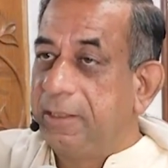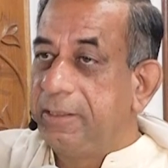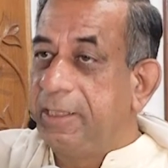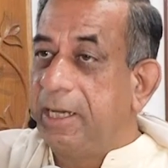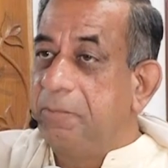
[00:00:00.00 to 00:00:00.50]

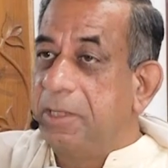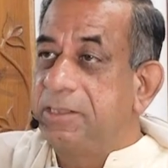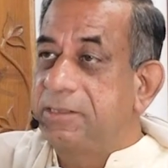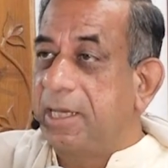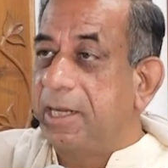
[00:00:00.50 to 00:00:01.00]
Yan
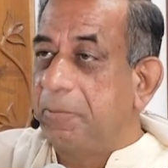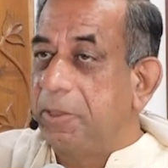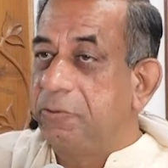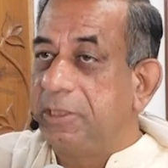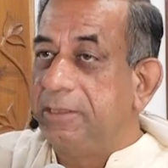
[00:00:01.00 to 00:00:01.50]
man sana
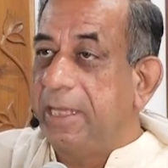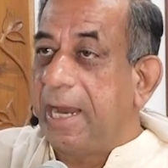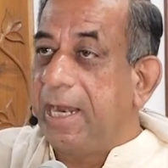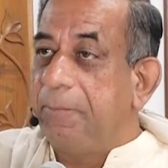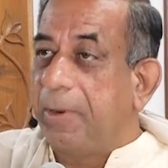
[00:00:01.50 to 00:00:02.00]
manute,
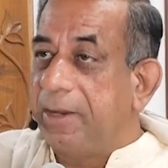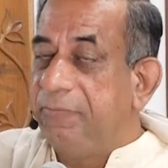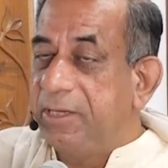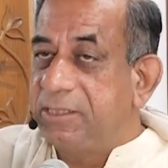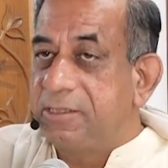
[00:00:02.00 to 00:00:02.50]
that by
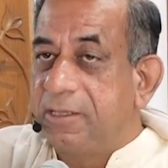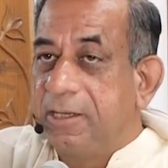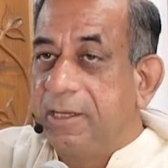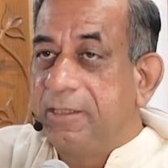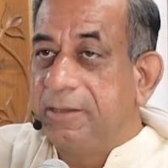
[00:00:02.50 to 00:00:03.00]
which
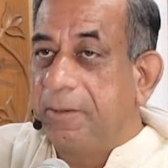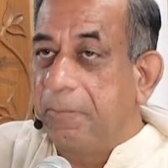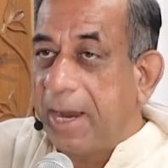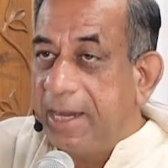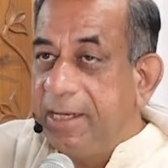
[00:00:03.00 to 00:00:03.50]
the
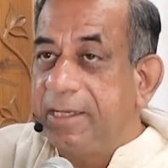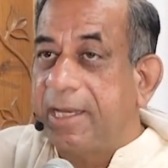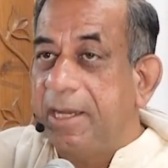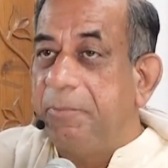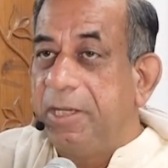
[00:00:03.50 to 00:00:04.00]
mind
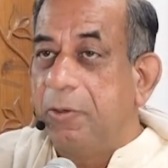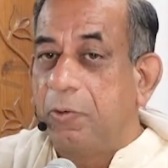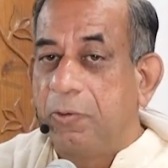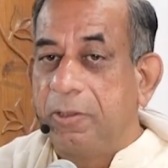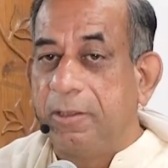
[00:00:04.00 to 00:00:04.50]
can be
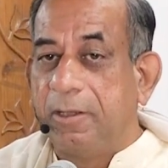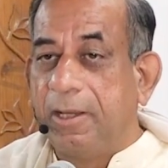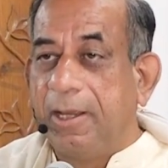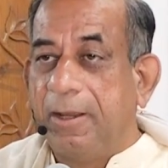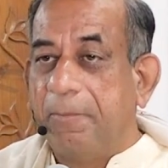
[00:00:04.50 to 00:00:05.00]
known,
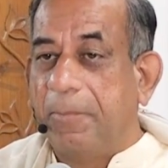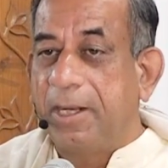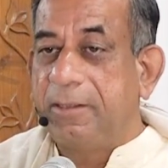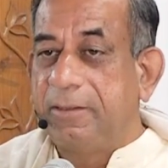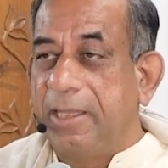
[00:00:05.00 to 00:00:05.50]

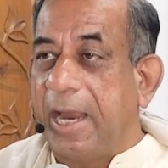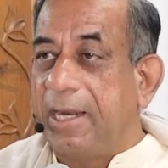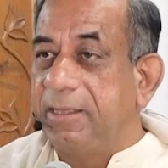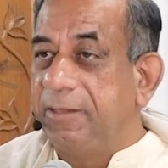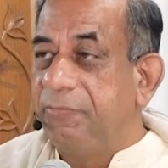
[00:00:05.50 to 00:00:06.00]
but
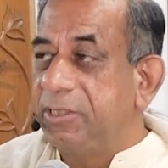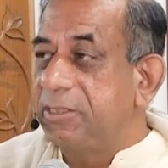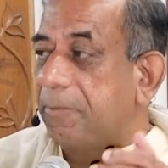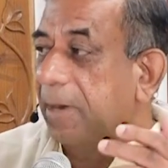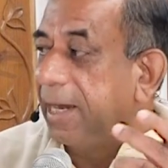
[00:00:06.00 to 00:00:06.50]
that
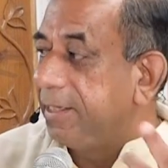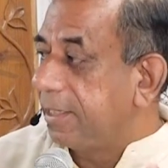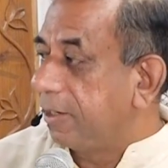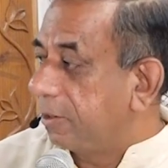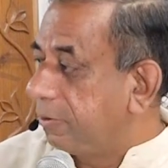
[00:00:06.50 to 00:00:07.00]
which the mind
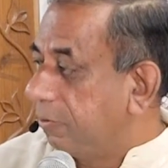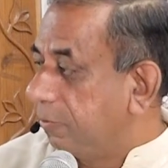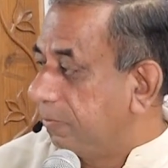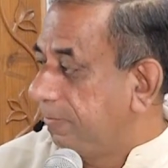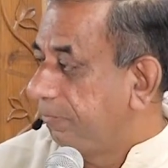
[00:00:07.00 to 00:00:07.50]
cannot
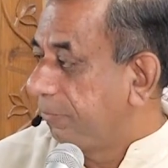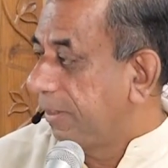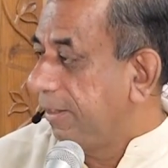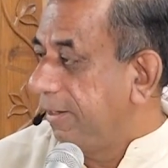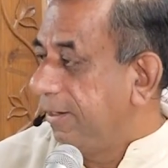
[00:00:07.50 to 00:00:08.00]
know.
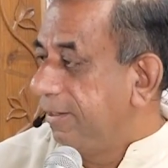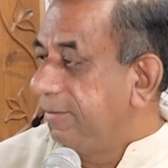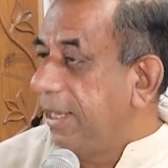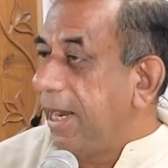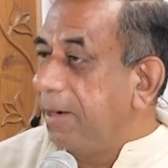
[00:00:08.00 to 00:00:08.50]

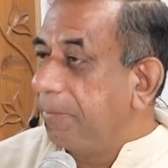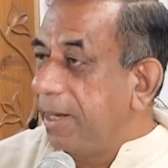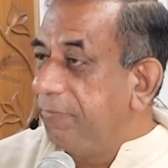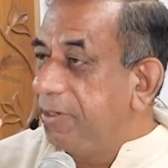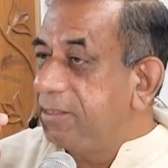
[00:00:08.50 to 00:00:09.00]
That
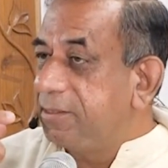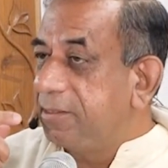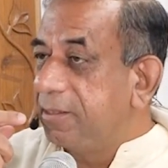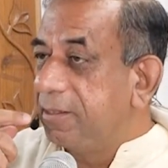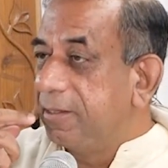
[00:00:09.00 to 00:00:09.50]
by
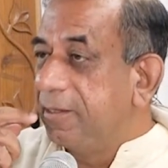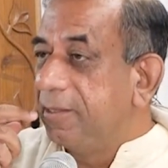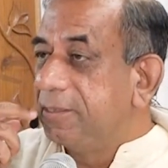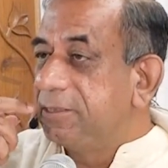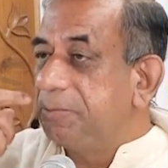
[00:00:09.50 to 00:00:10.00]
which
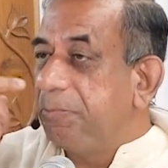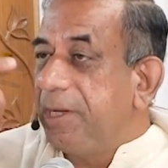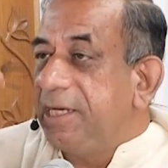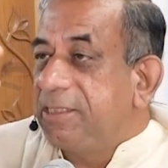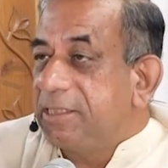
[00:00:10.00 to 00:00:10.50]

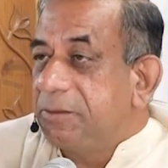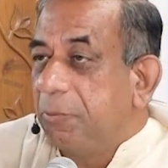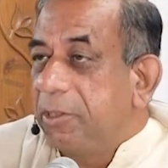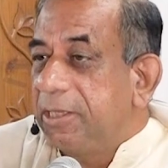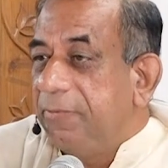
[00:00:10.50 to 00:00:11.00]
speech is
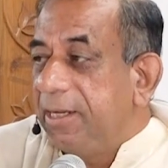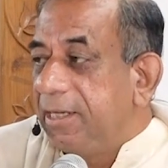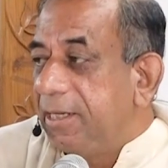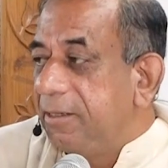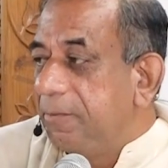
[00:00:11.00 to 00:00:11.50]

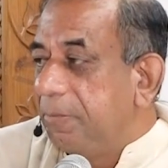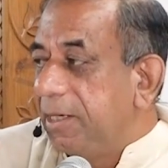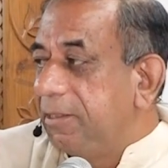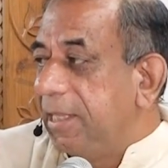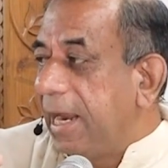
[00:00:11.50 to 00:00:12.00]
motivated,
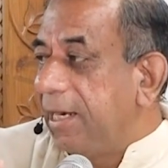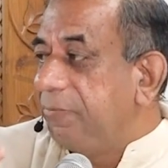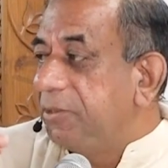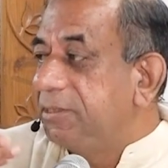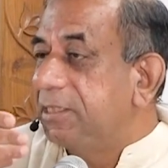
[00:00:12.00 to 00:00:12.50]
but that
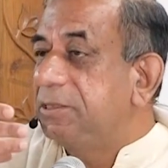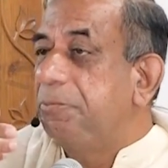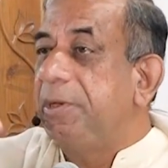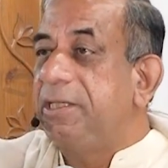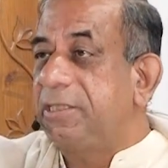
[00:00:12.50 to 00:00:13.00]
which the
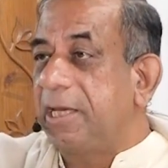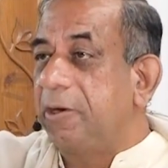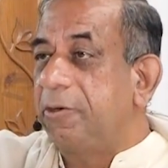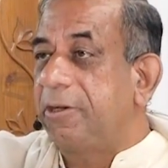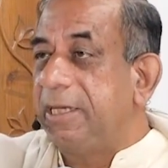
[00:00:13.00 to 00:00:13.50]
speech
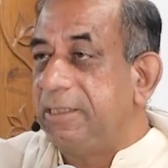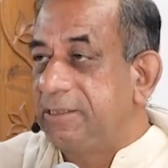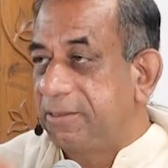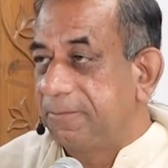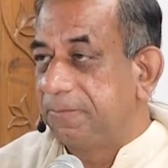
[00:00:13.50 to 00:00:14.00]
cannot
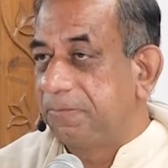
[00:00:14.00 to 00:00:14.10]
reach.